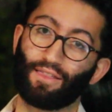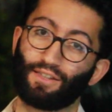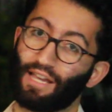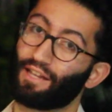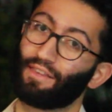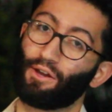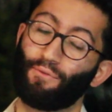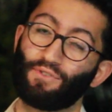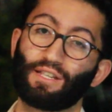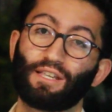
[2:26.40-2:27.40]
The second thing,
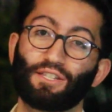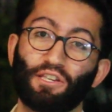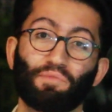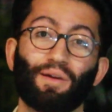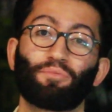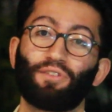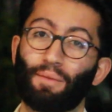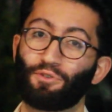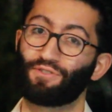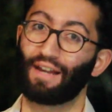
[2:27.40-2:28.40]
obviously, is you need to be able to
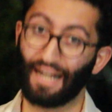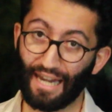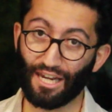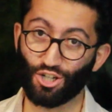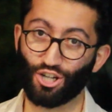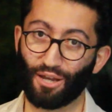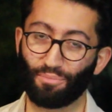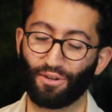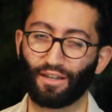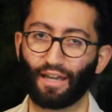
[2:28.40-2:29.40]
demonstrate
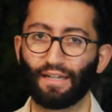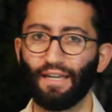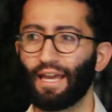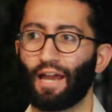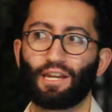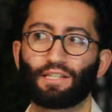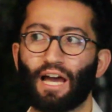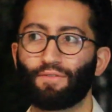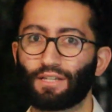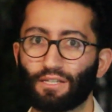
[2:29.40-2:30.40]
leadership, okay? And you need to
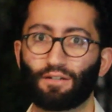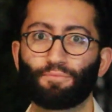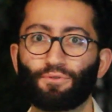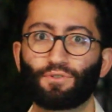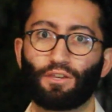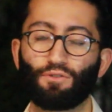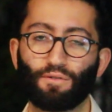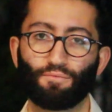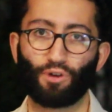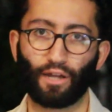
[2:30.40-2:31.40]
have examples that you
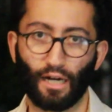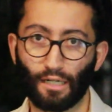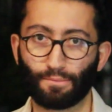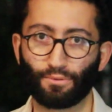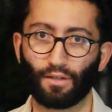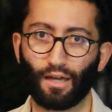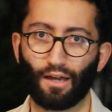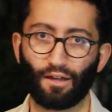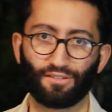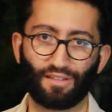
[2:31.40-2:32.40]
can bring up
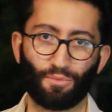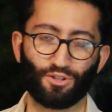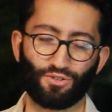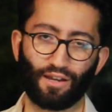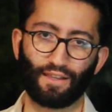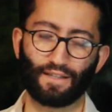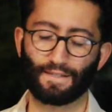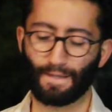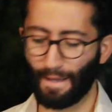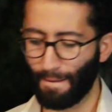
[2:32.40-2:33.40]
to demonstrate
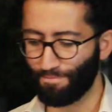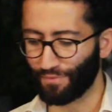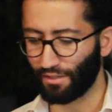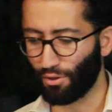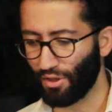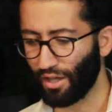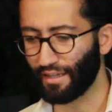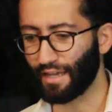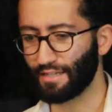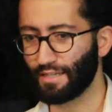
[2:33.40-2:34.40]
this. The third
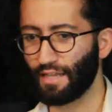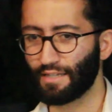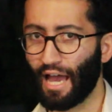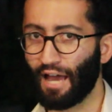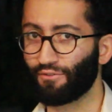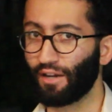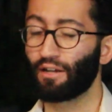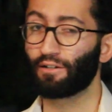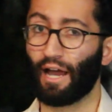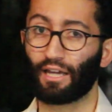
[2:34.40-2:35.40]
thing is you need to have
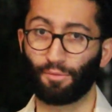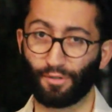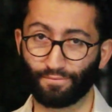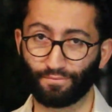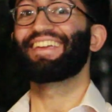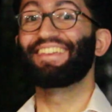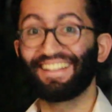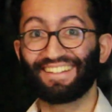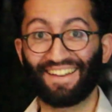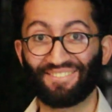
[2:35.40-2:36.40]
clinical acumen. You
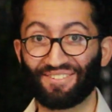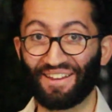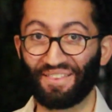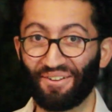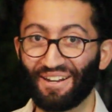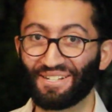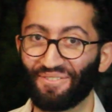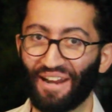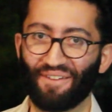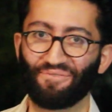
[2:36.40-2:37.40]
need to demonstrate the knowledge of
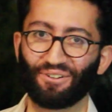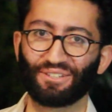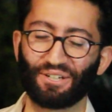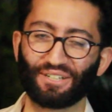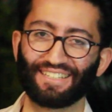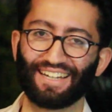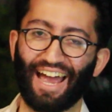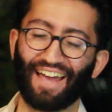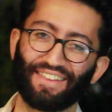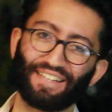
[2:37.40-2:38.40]
an F1 doctor
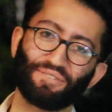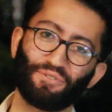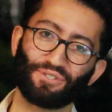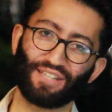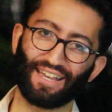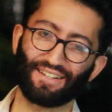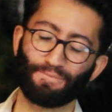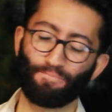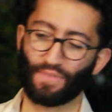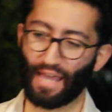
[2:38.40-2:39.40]
at the interview
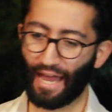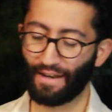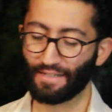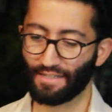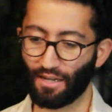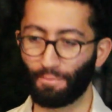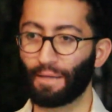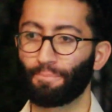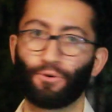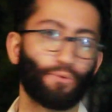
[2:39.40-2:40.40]
stage. And this is doubly
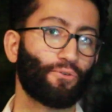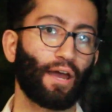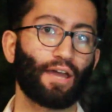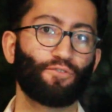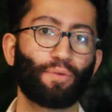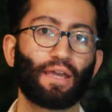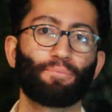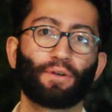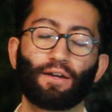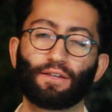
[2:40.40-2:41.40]
important for AFP
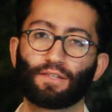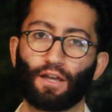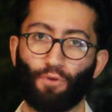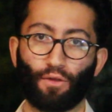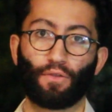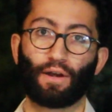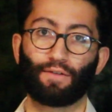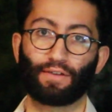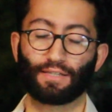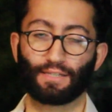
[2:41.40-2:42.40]
because rather than
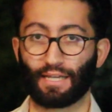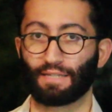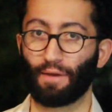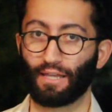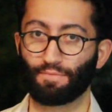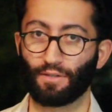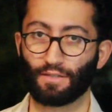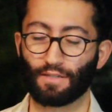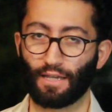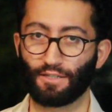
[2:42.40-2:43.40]
having 6
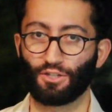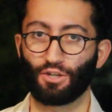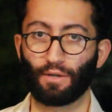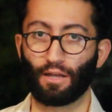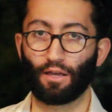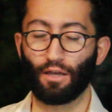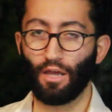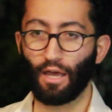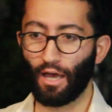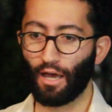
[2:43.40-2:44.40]
placements, as you do in
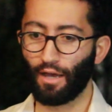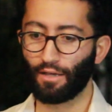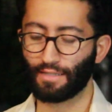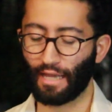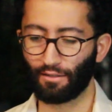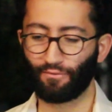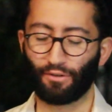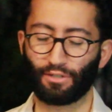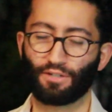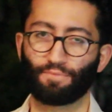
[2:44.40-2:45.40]
a standard
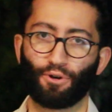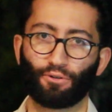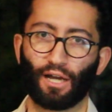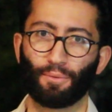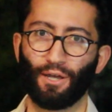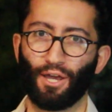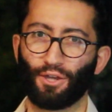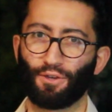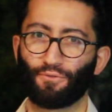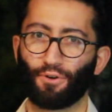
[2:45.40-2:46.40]
foundation program,
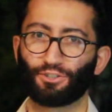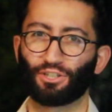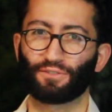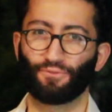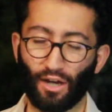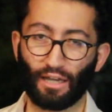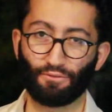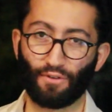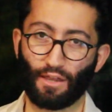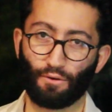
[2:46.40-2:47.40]
you've got just
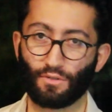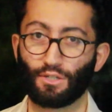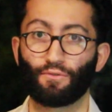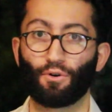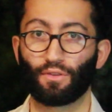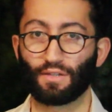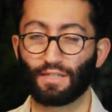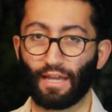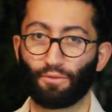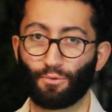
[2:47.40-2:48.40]
5, and then obviously you've got the
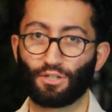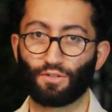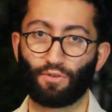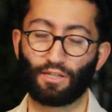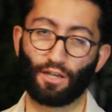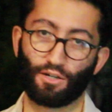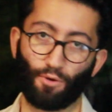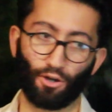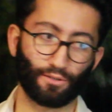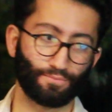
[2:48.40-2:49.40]
6th, which is a research
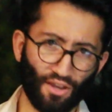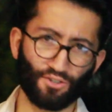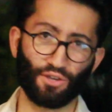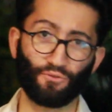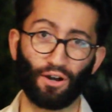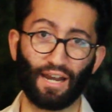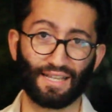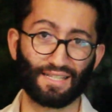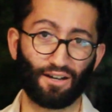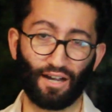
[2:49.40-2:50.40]
block. So you've got
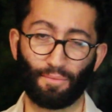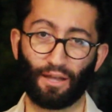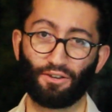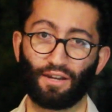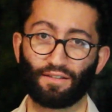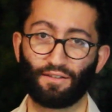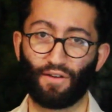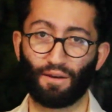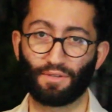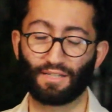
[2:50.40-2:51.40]
less time and you need to
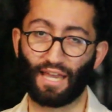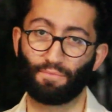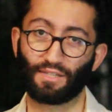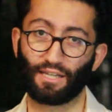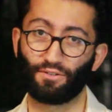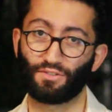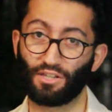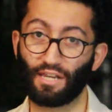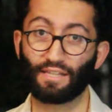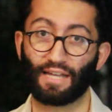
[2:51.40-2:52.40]
develop the same skills. So
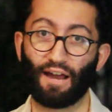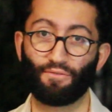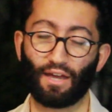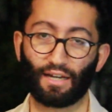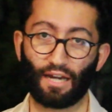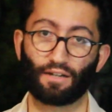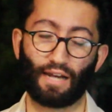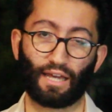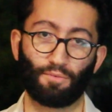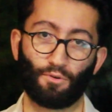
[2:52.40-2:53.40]
you need to have that clinical
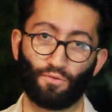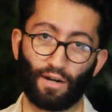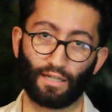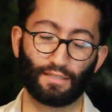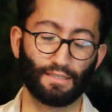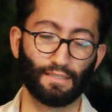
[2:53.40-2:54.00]
acumen already.